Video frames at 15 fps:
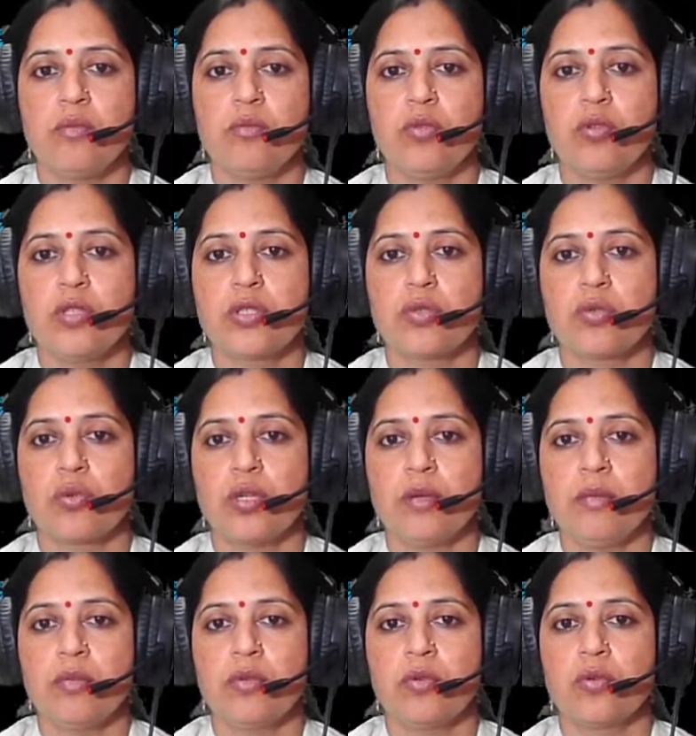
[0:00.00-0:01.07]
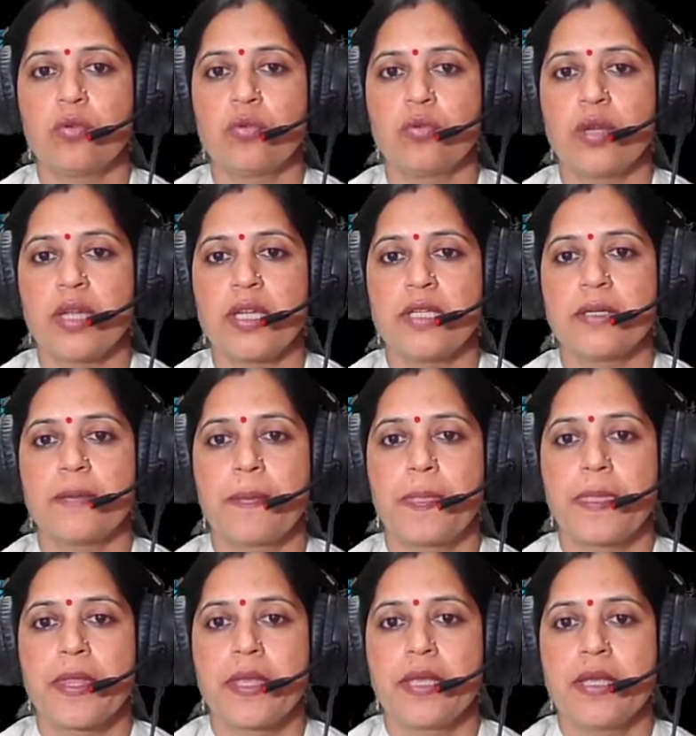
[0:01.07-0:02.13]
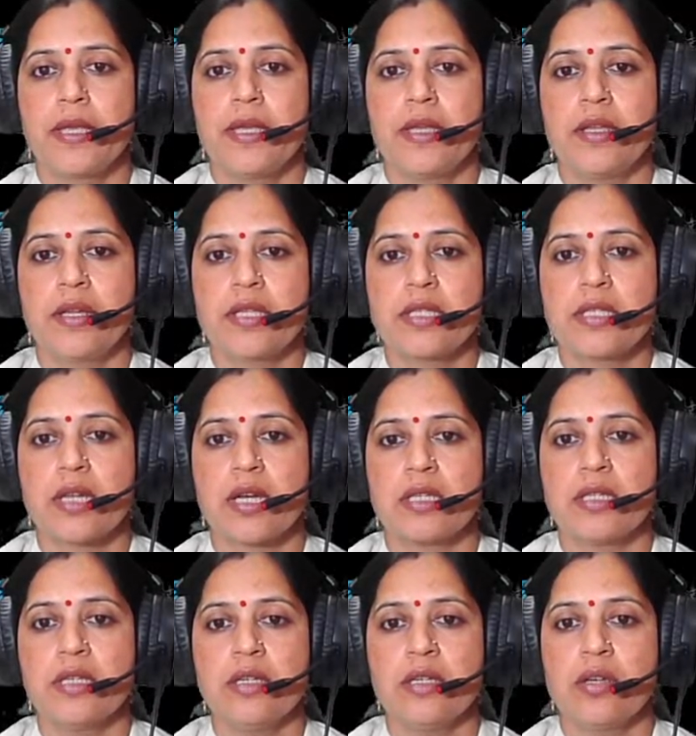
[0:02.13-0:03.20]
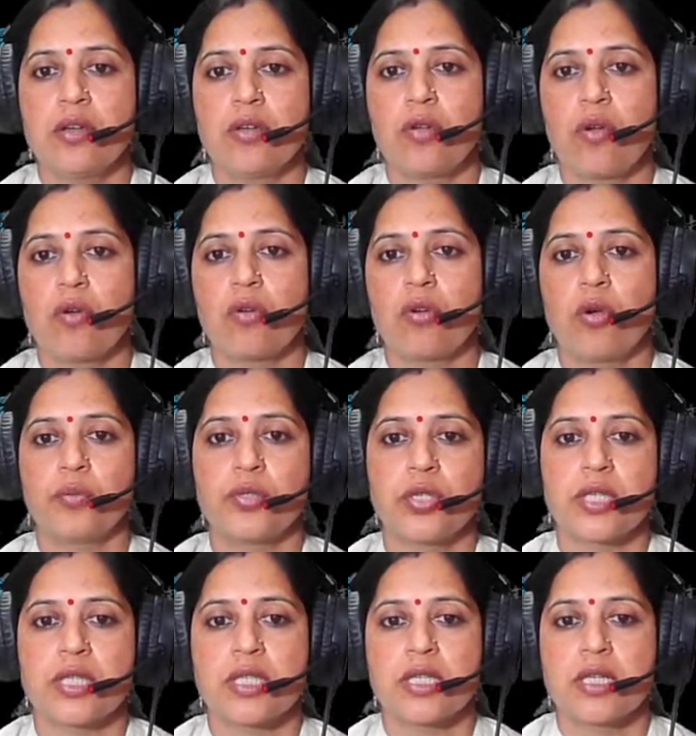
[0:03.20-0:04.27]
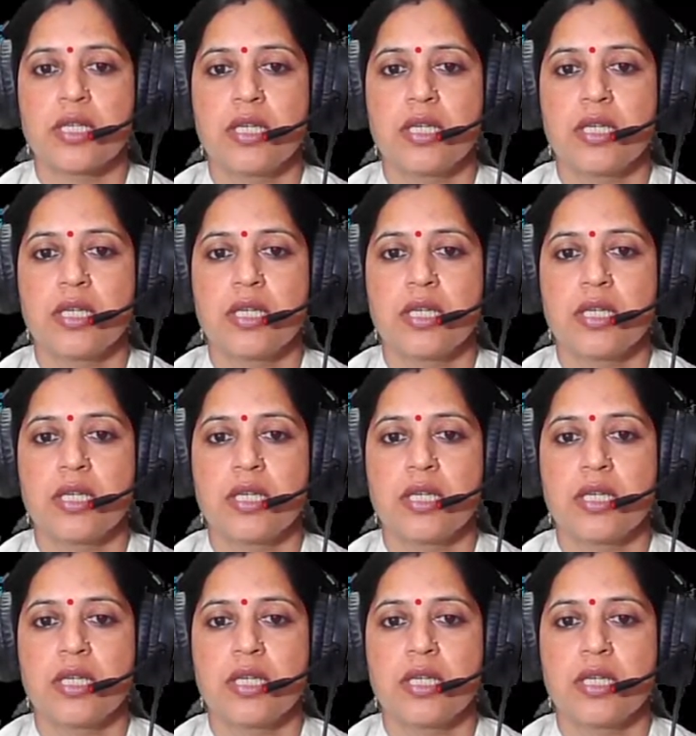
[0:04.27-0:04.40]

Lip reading: mole sodium chloride. Rest are the wrong options.